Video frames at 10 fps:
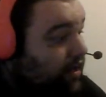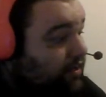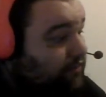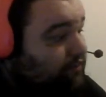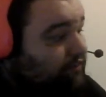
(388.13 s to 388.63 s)

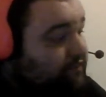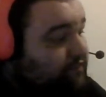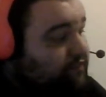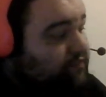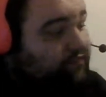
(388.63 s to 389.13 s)

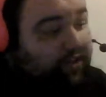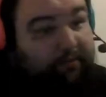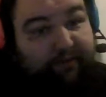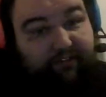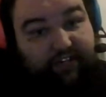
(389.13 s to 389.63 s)
If you need
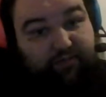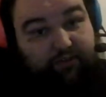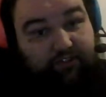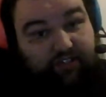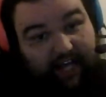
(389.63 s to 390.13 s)
my Facebook,
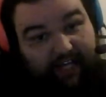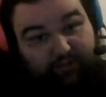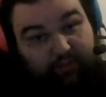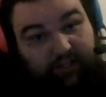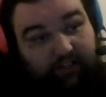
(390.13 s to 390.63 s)
just ask
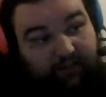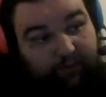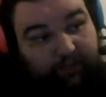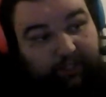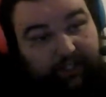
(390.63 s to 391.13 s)
me, I'll give you
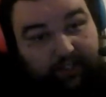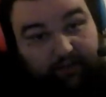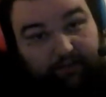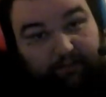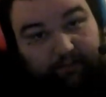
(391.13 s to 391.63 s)
a link,
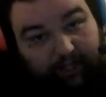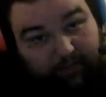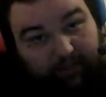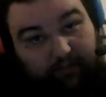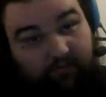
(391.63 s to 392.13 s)

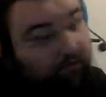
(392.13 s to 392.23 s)
maybe.